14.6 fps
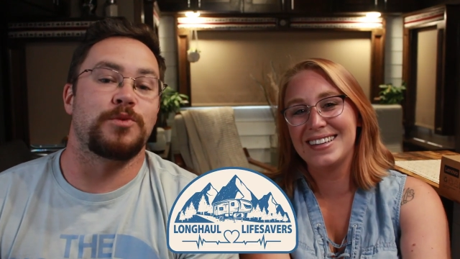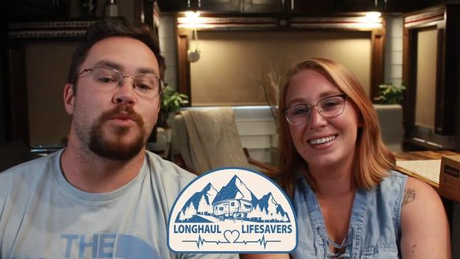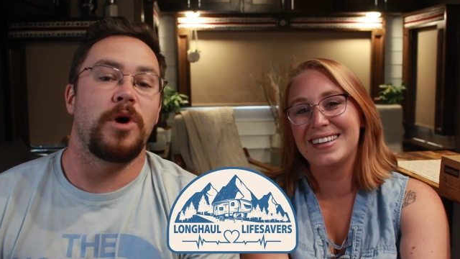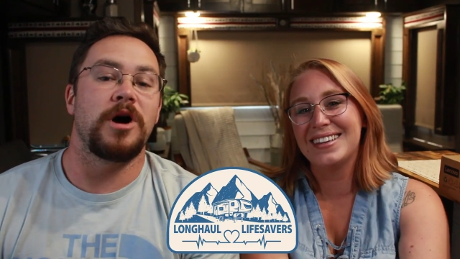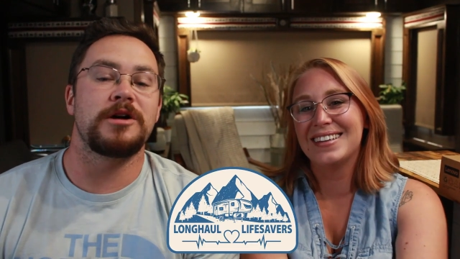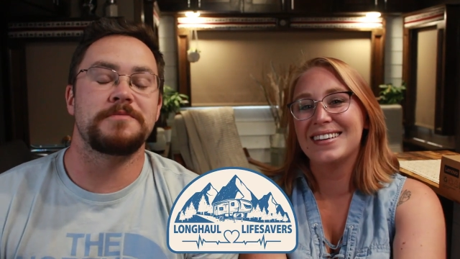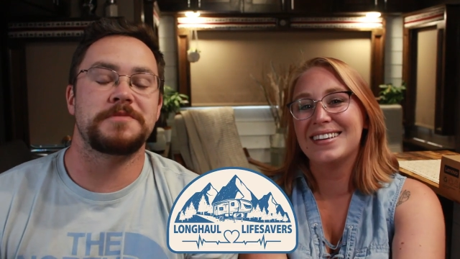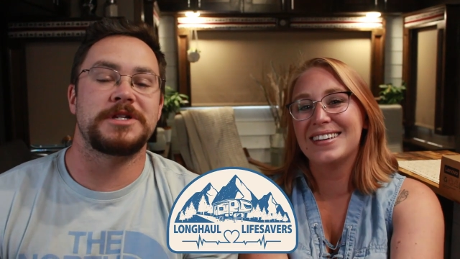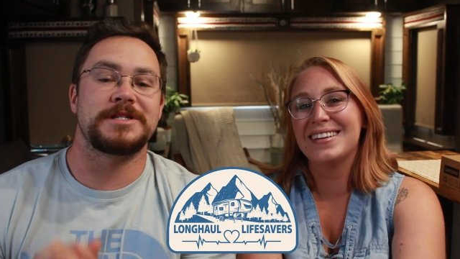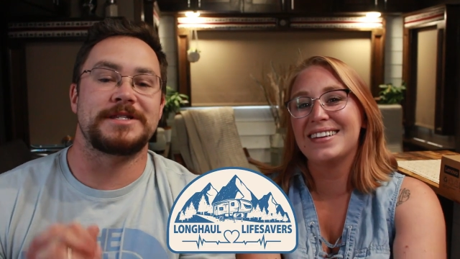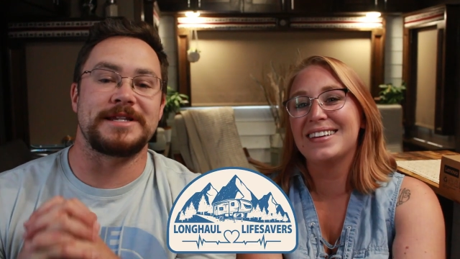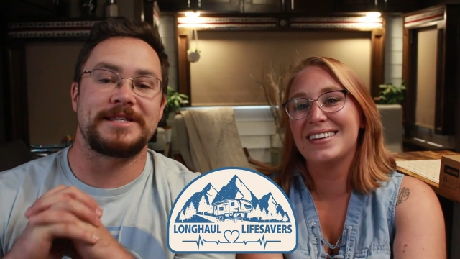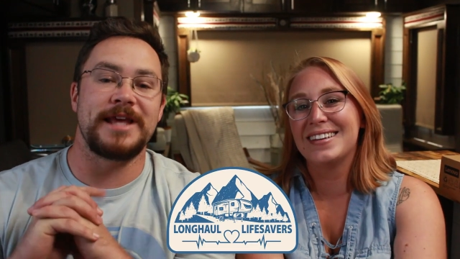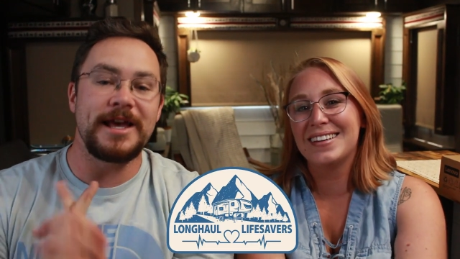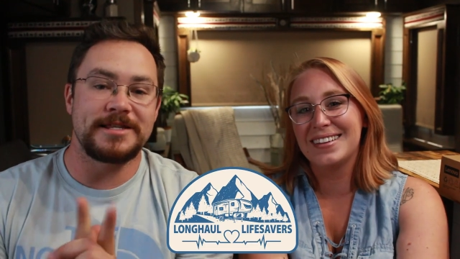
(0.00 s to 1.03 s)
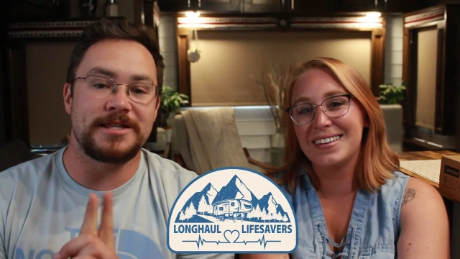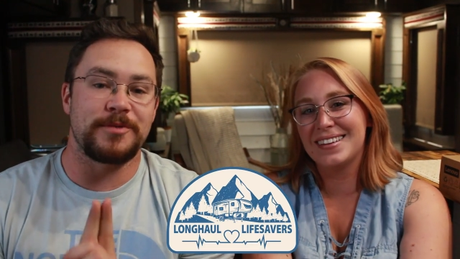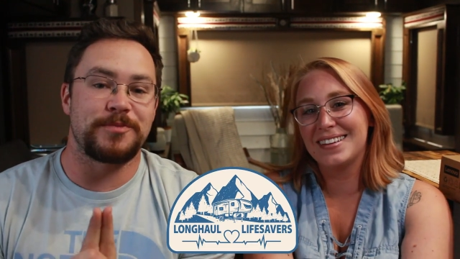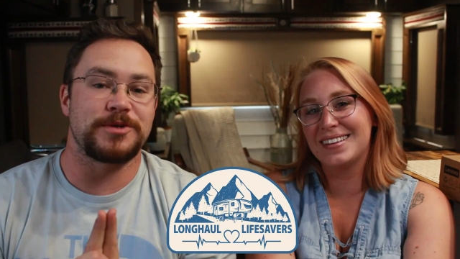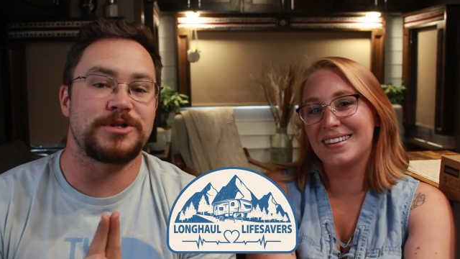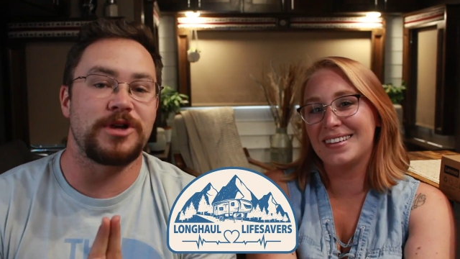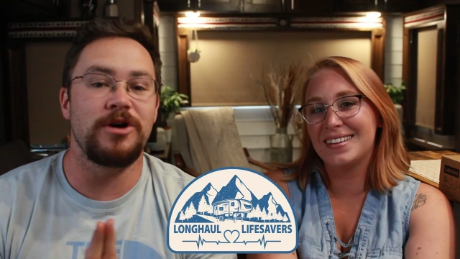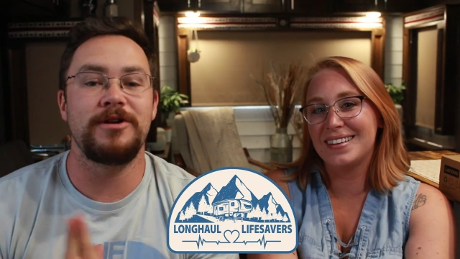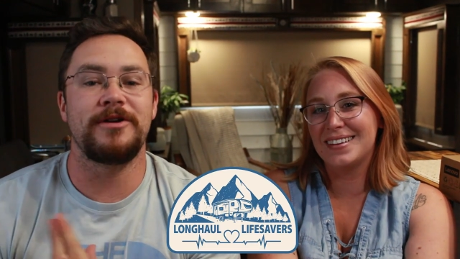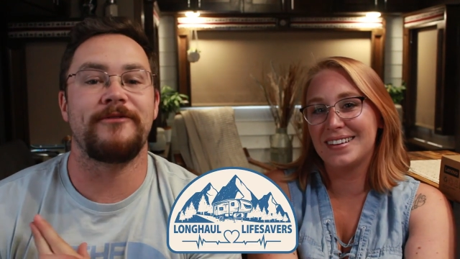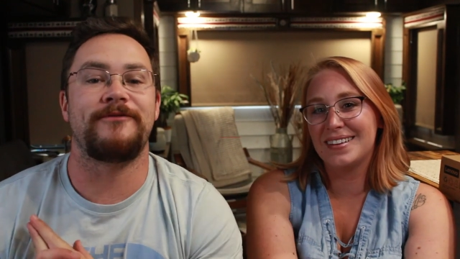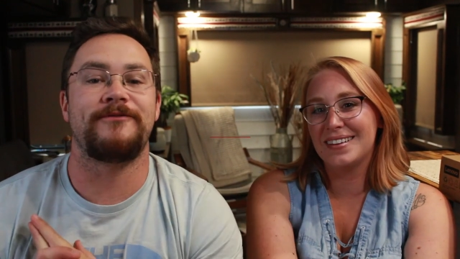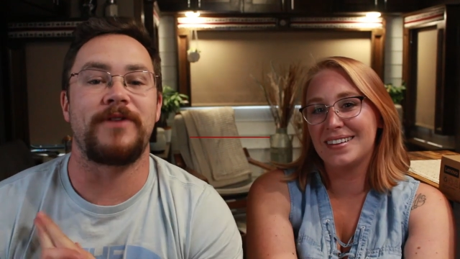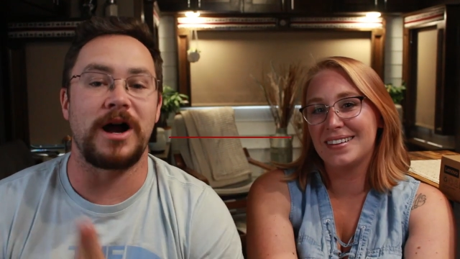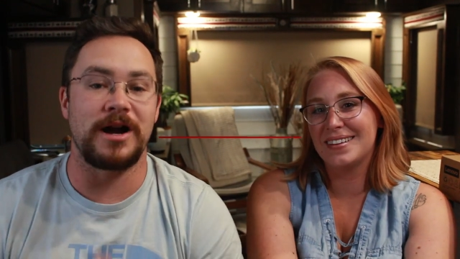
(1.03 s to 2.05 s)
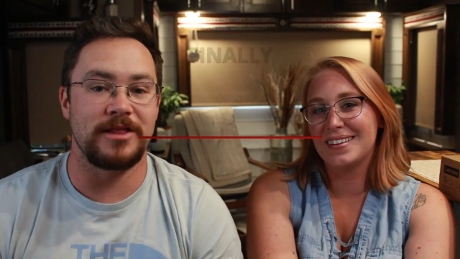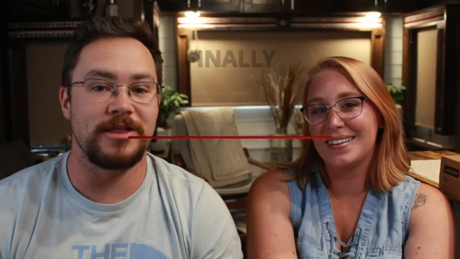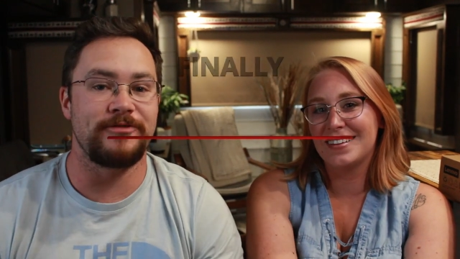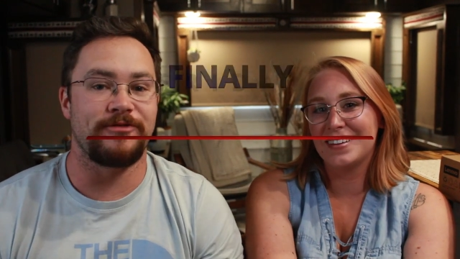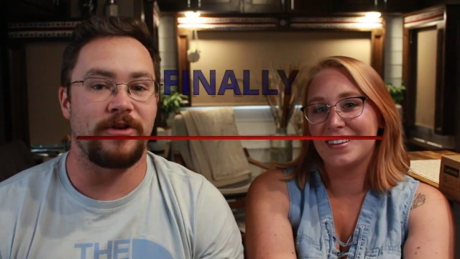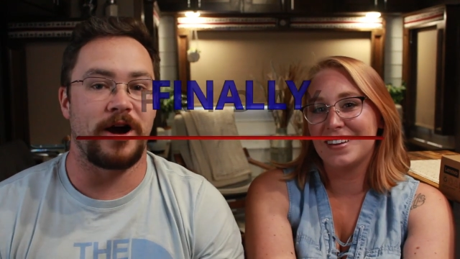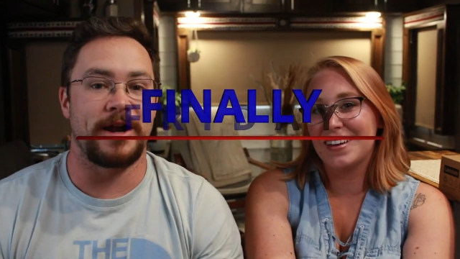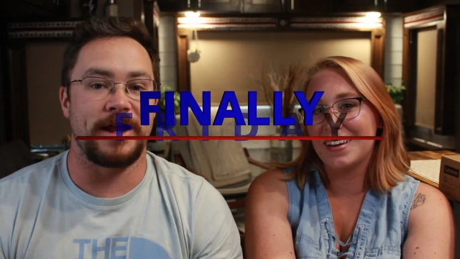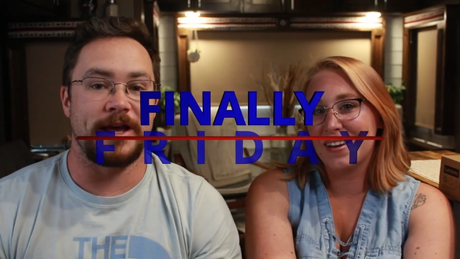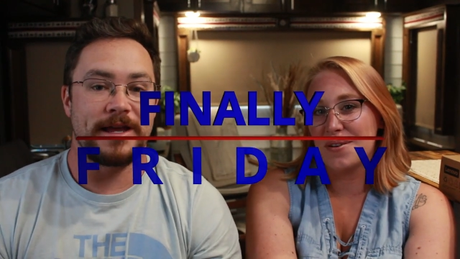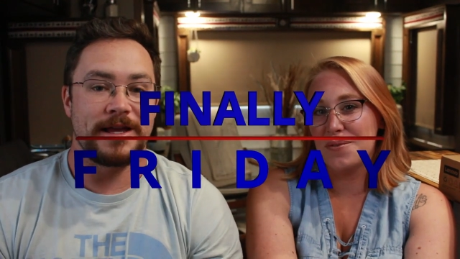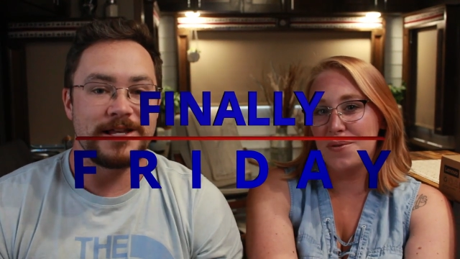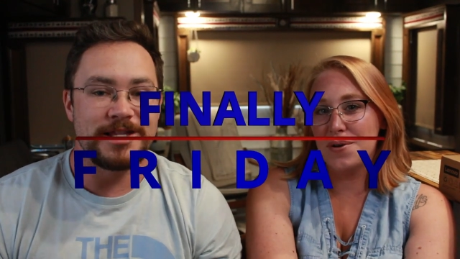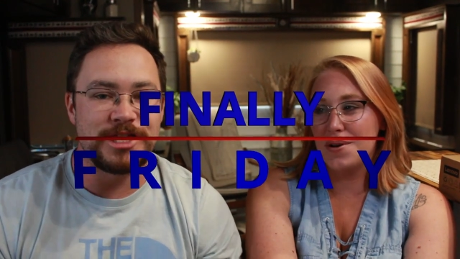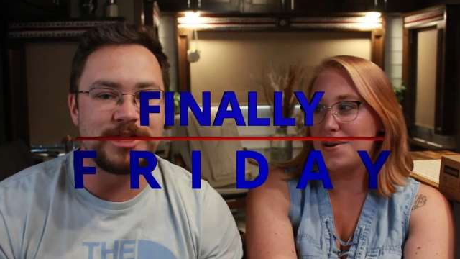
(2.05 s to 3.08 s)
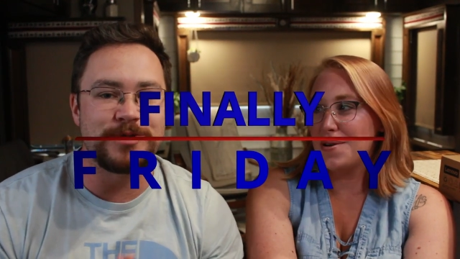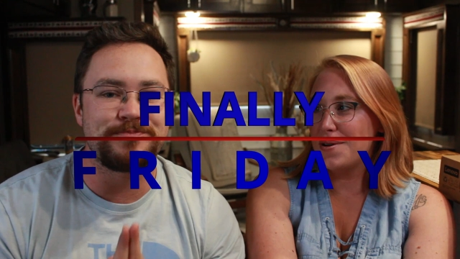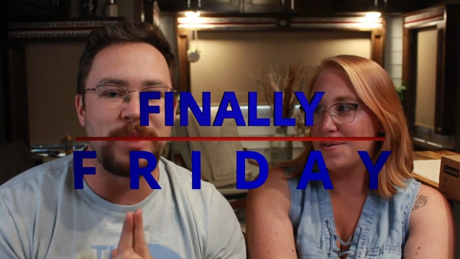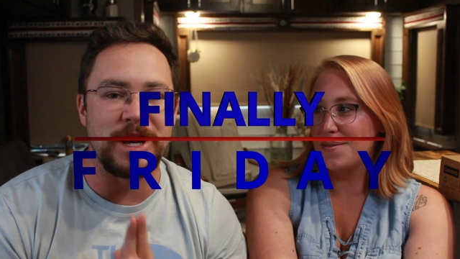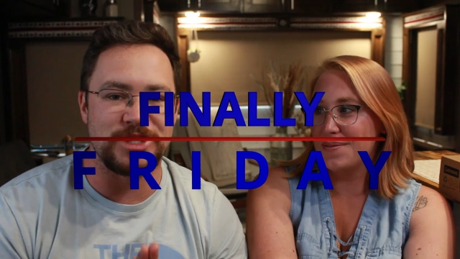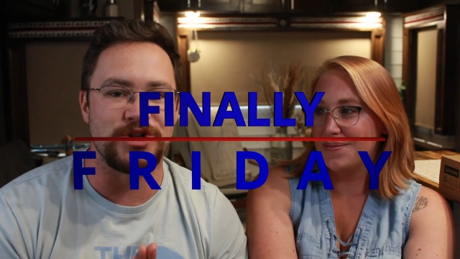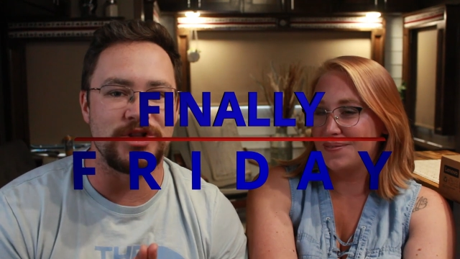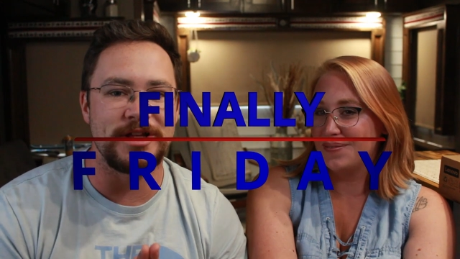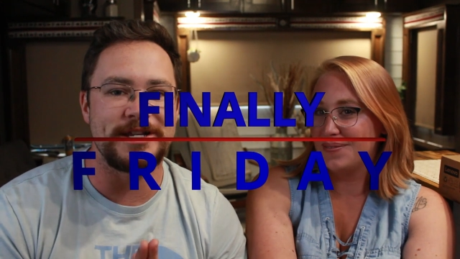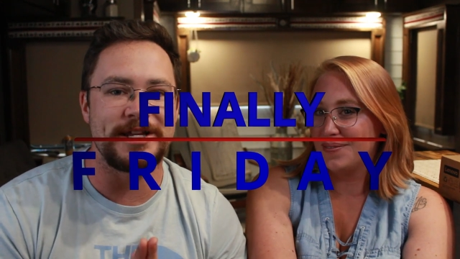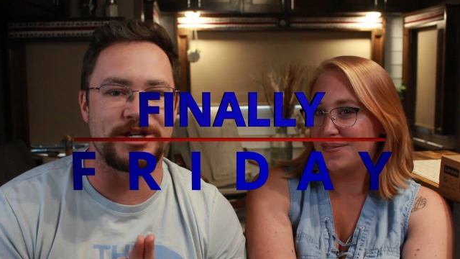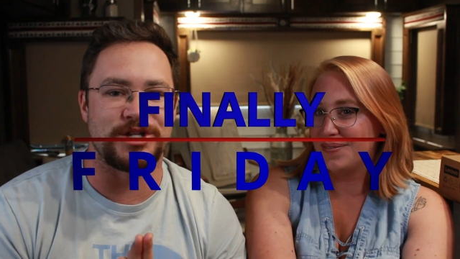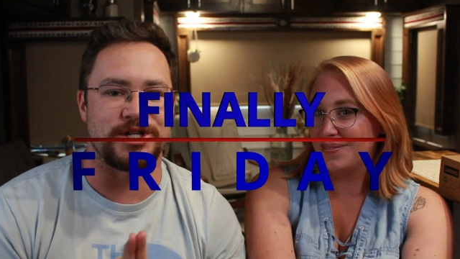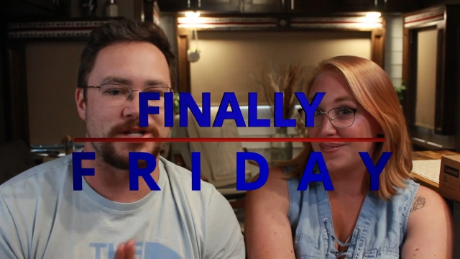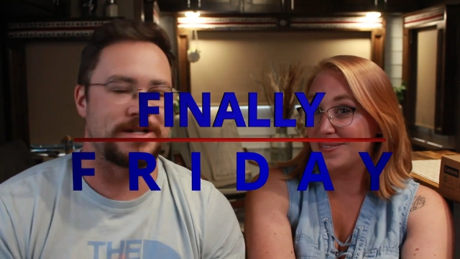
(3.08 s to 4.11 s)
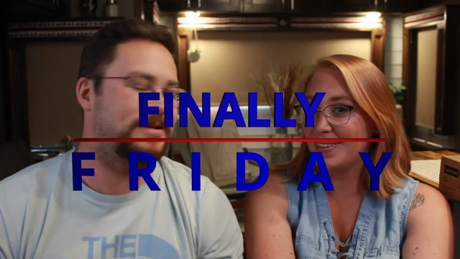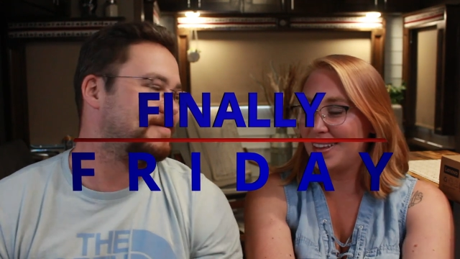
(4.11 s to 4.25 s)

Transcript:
Speaker 1: and welcome to today's episode of Finally Friday, special edition.